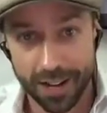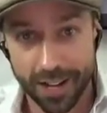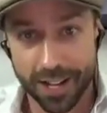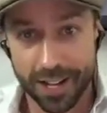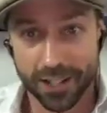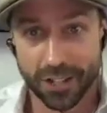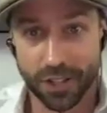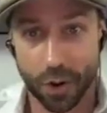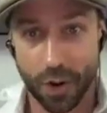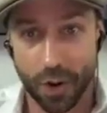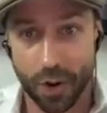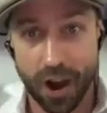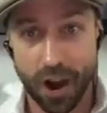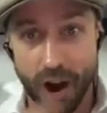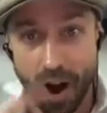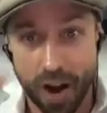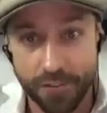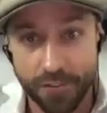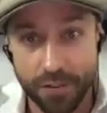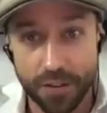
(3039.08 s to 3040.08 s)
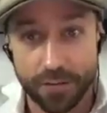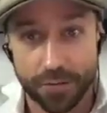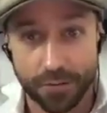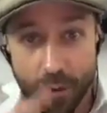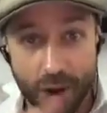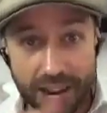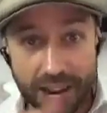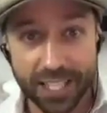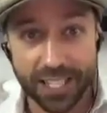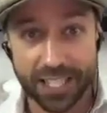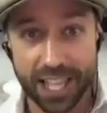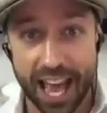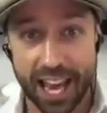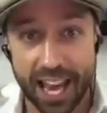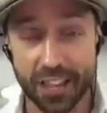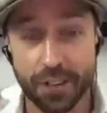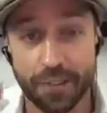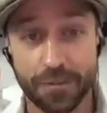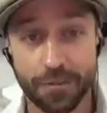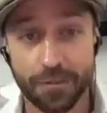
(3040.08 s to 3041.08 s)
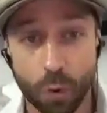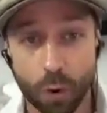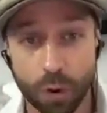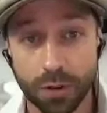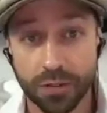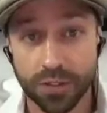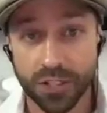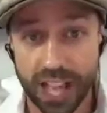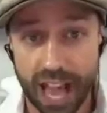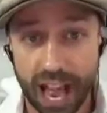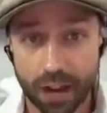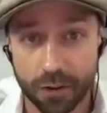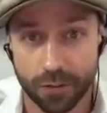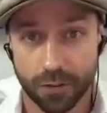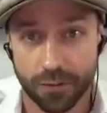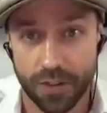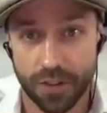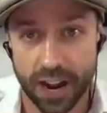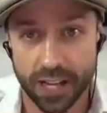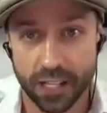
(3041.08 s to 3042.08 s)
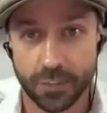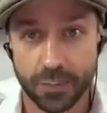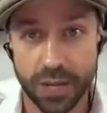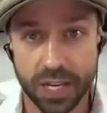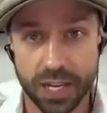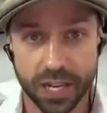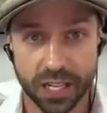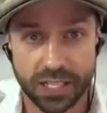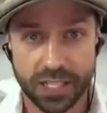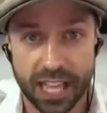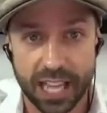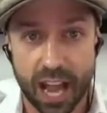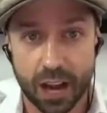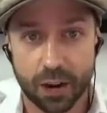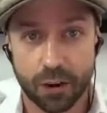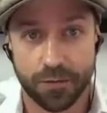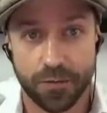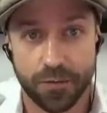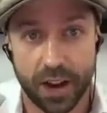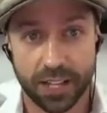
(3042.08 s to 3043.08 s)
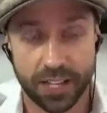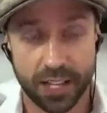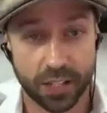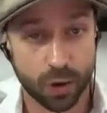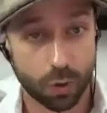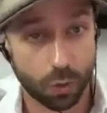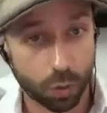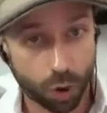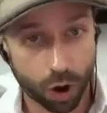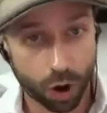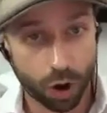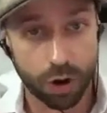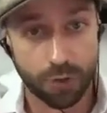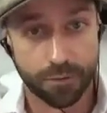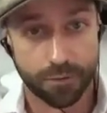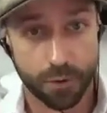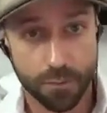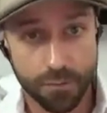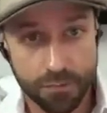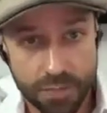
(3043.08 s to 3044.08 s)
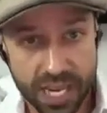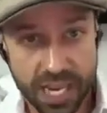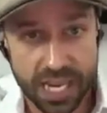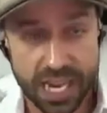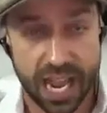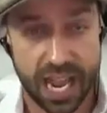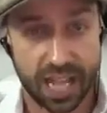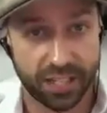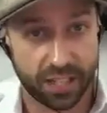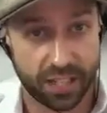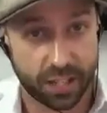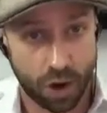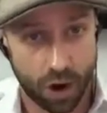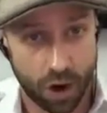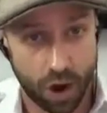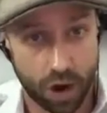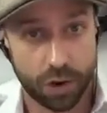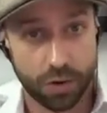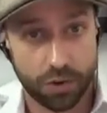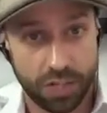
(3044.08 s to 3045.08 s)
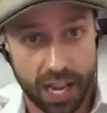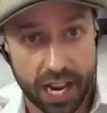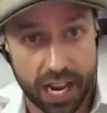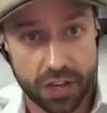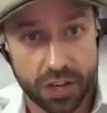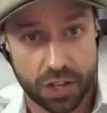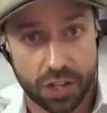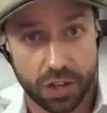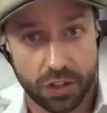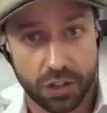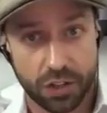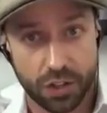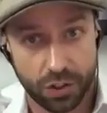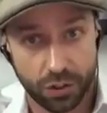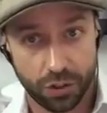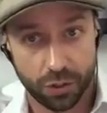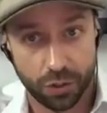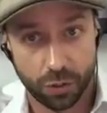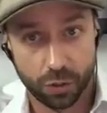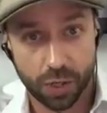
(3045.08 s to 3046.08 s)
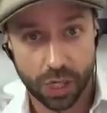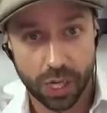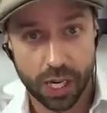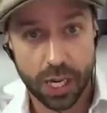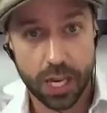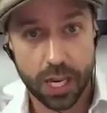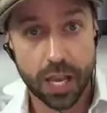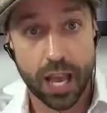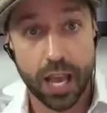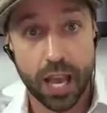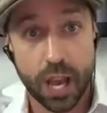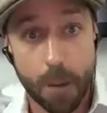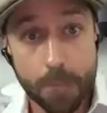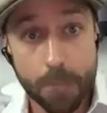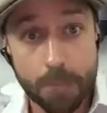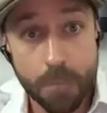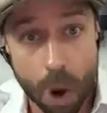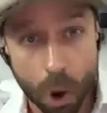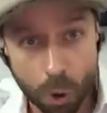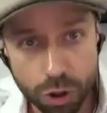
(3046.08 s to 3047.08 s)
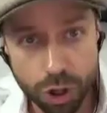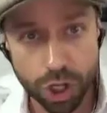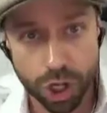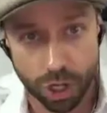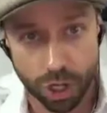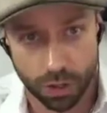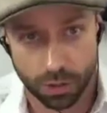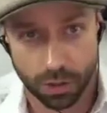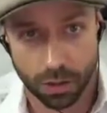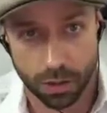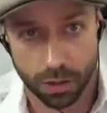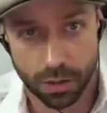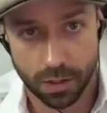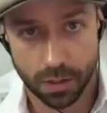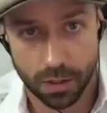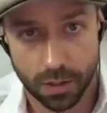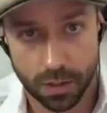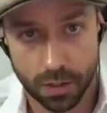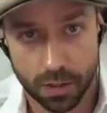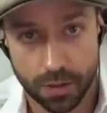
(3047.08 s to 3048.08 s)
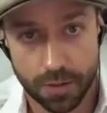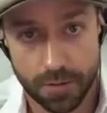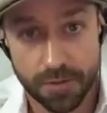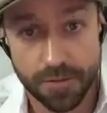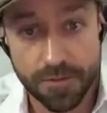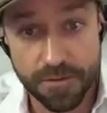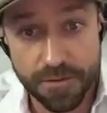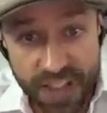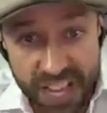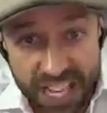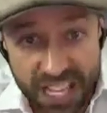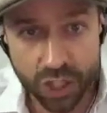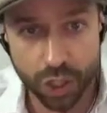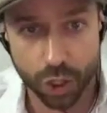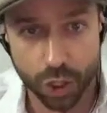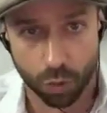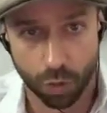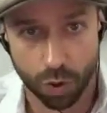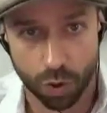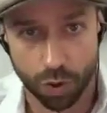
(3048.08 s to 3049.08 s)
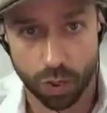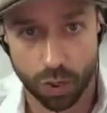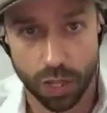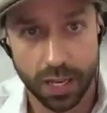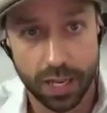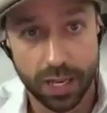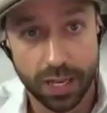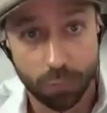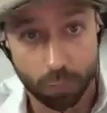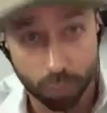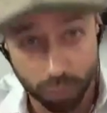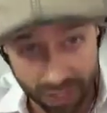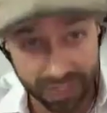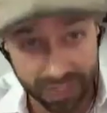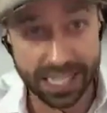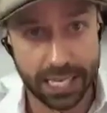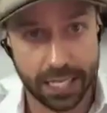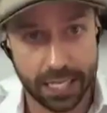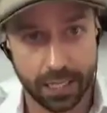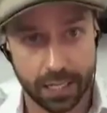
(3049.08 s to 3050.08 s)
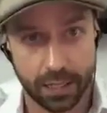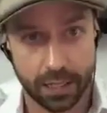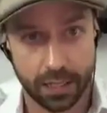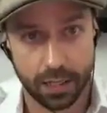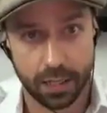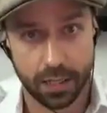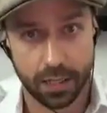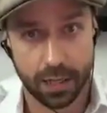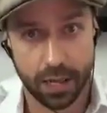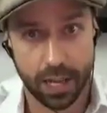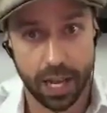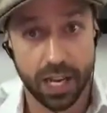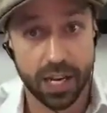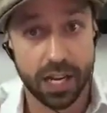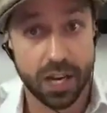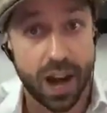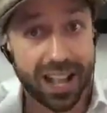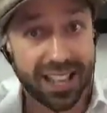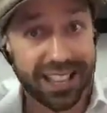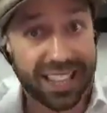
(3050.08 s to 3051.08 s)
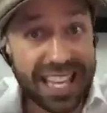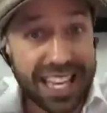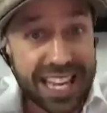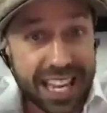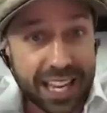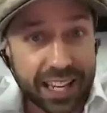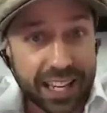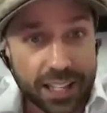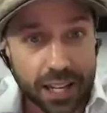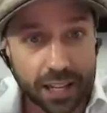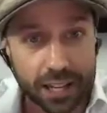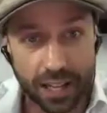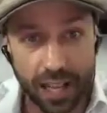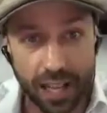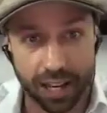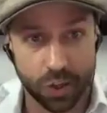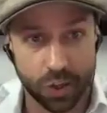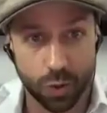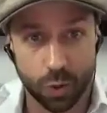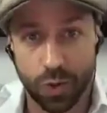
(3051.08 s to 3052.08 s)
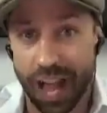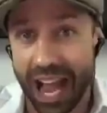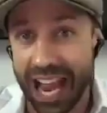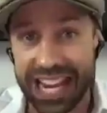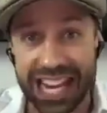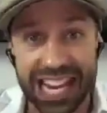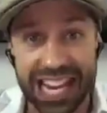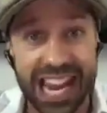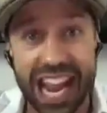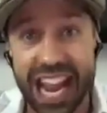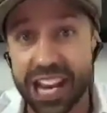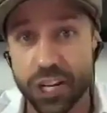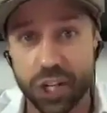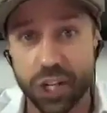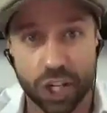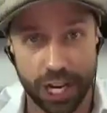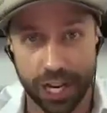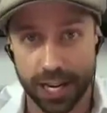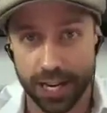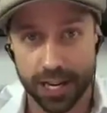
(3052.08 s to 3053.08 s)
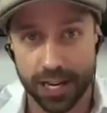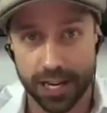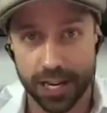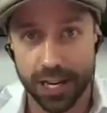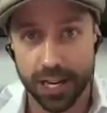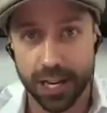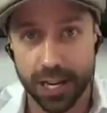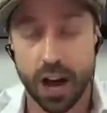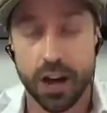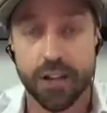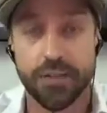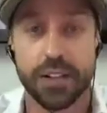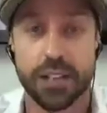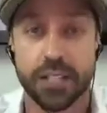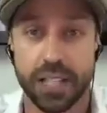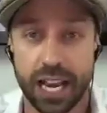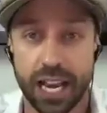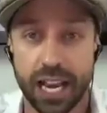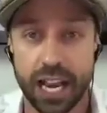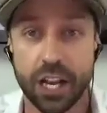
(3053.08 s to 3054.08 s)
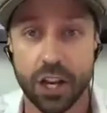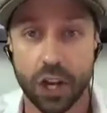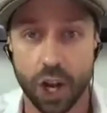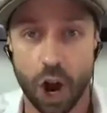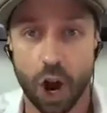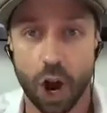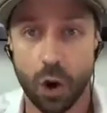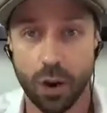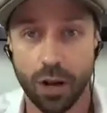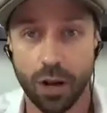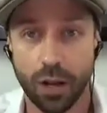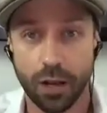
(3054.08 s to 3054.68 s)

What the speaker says: So I often phrase that in the form of sacrifice, because sacrifice as a word for me has a connotation to an emotional, visceral release and not the intellectual ideation of a letting go.